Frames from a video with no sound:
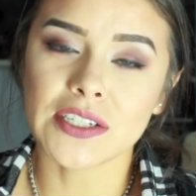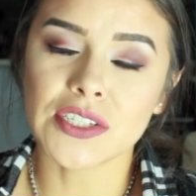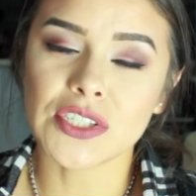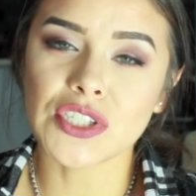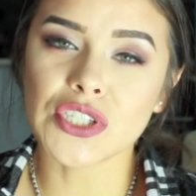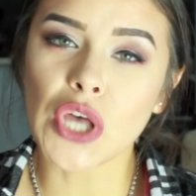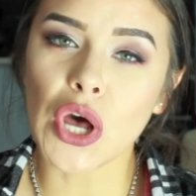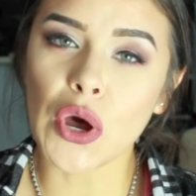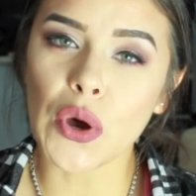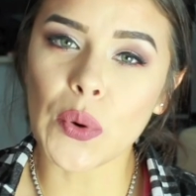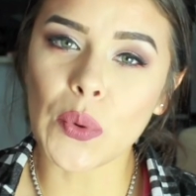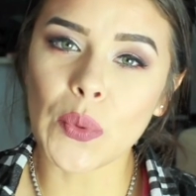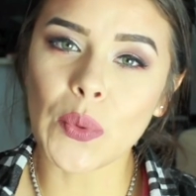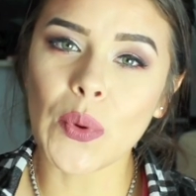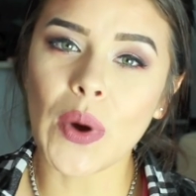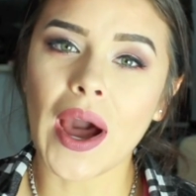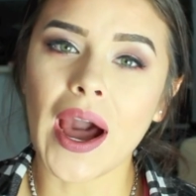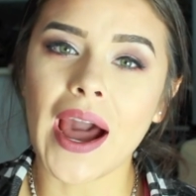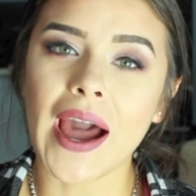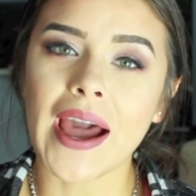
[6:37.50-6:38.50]

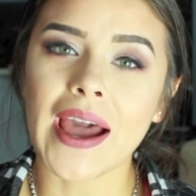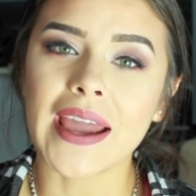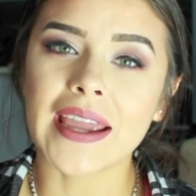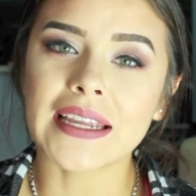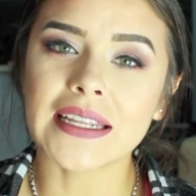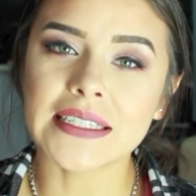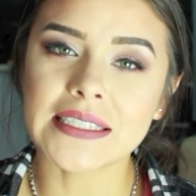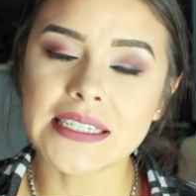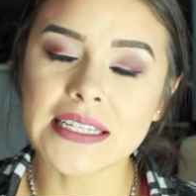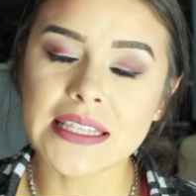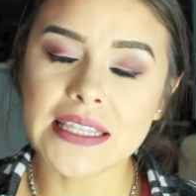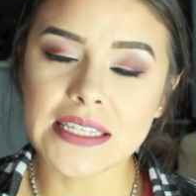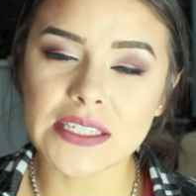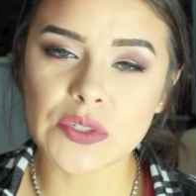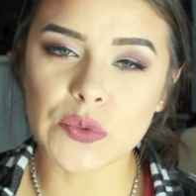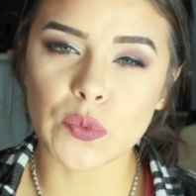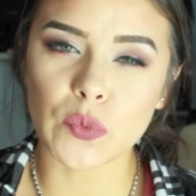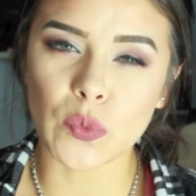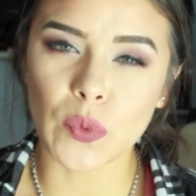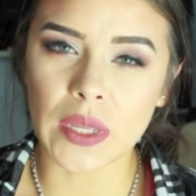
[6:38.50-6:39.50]
So I did
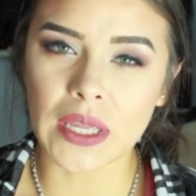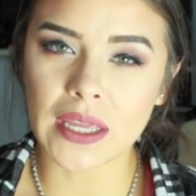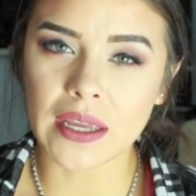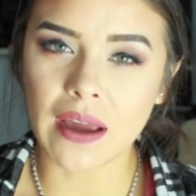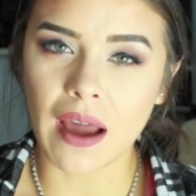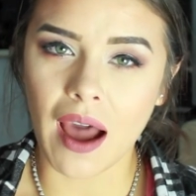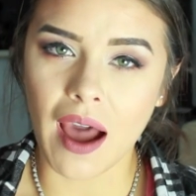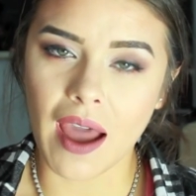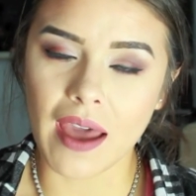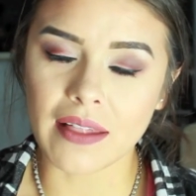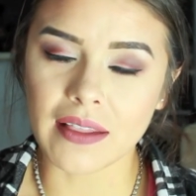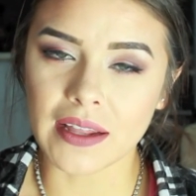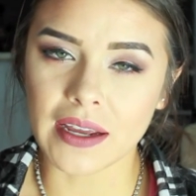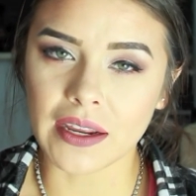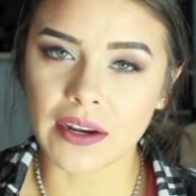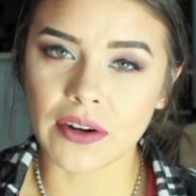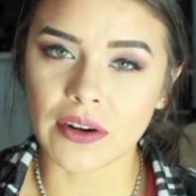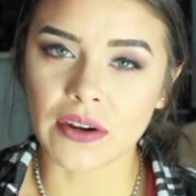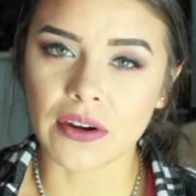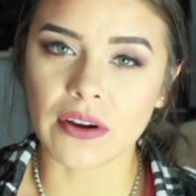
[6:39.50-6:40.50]
this wing
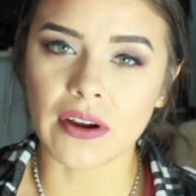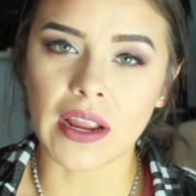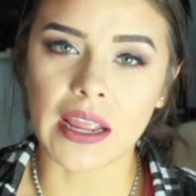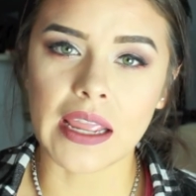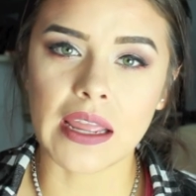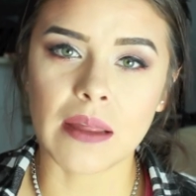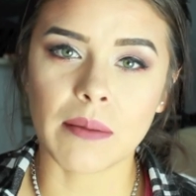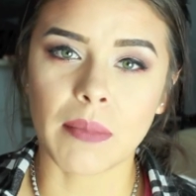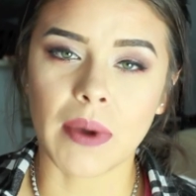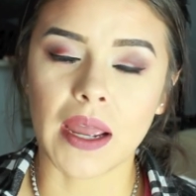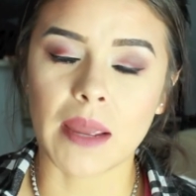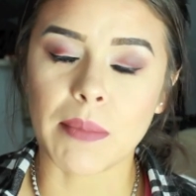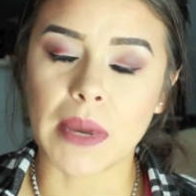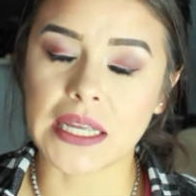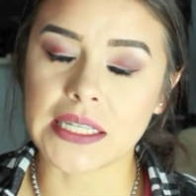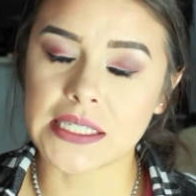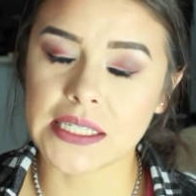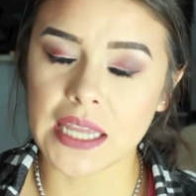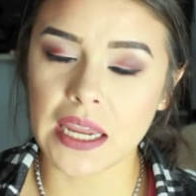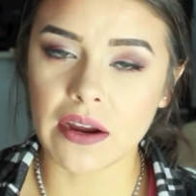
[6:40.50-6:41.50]
eyeliner and my
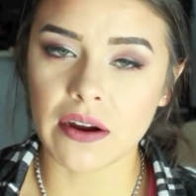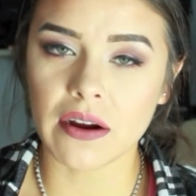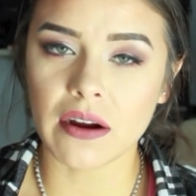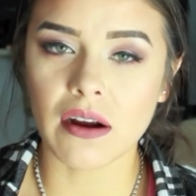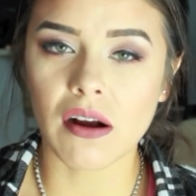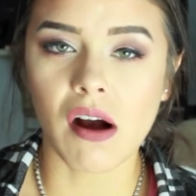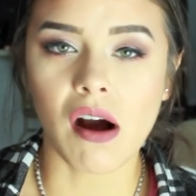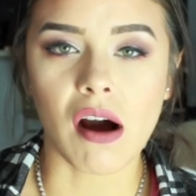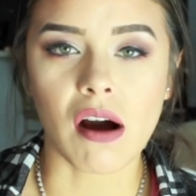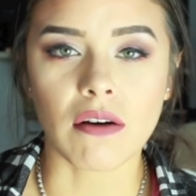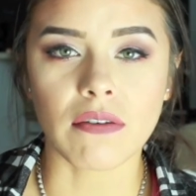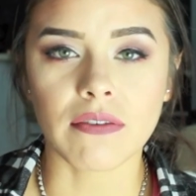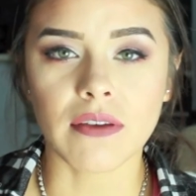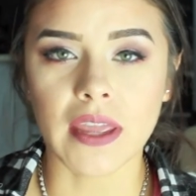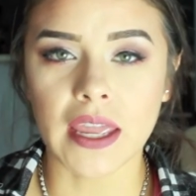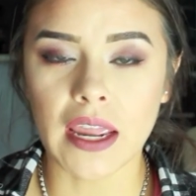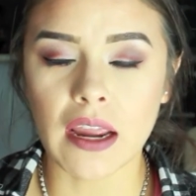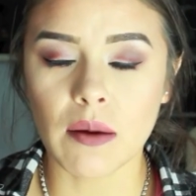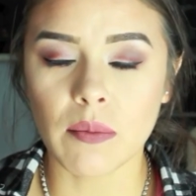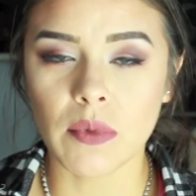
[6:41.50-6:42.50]
mascara off
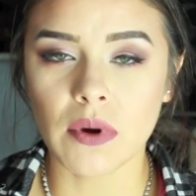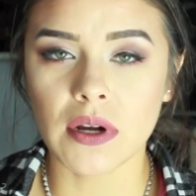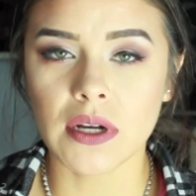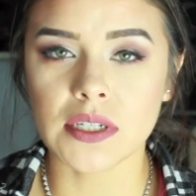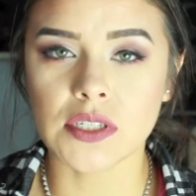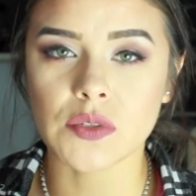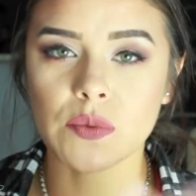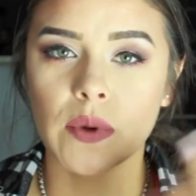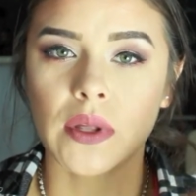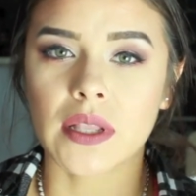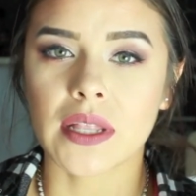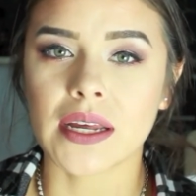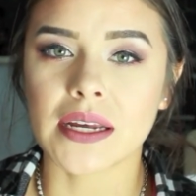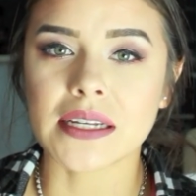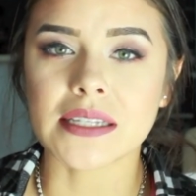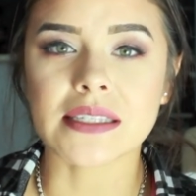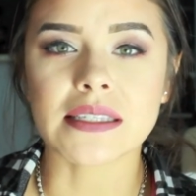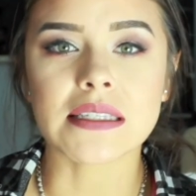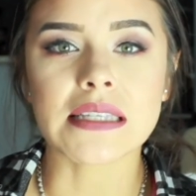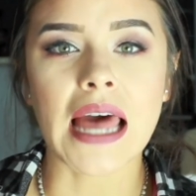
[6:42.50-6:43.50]
camera, as well
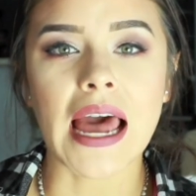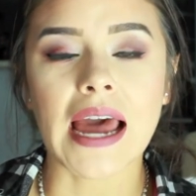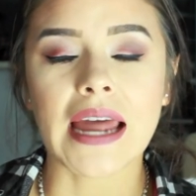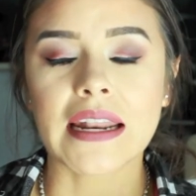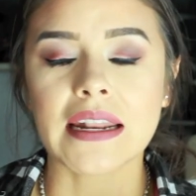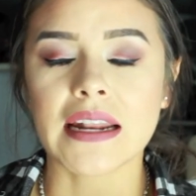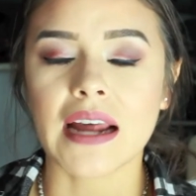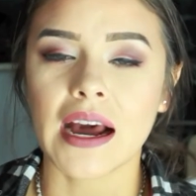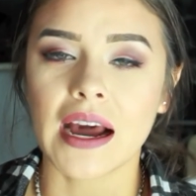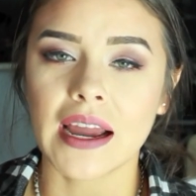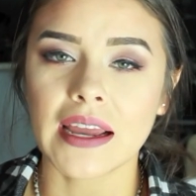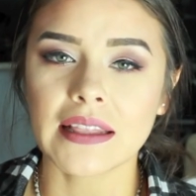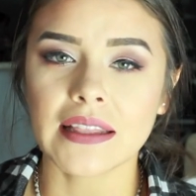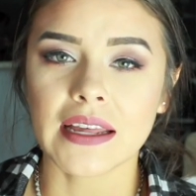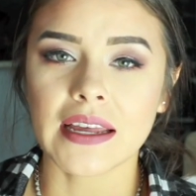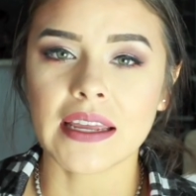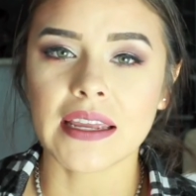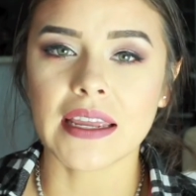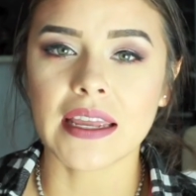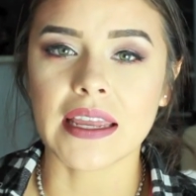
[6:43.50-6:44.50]
as added
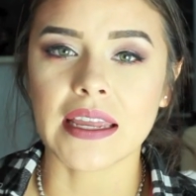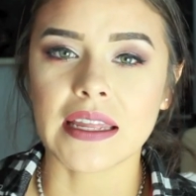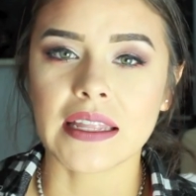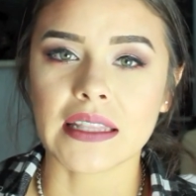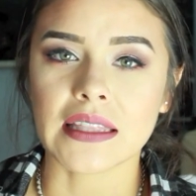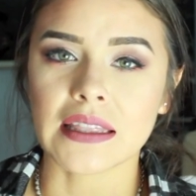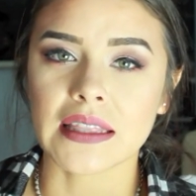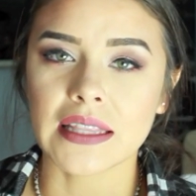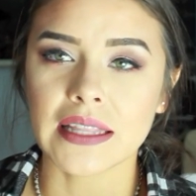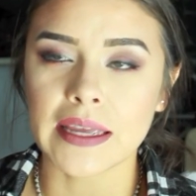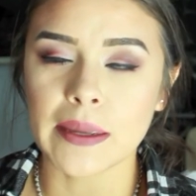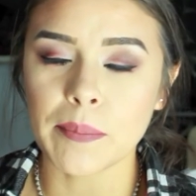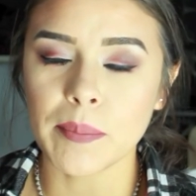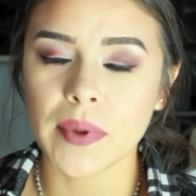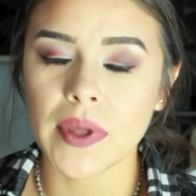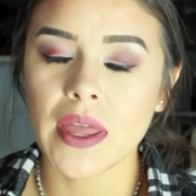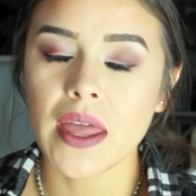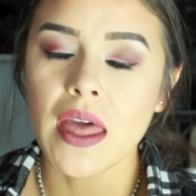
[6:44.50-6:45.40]
highlight and lip.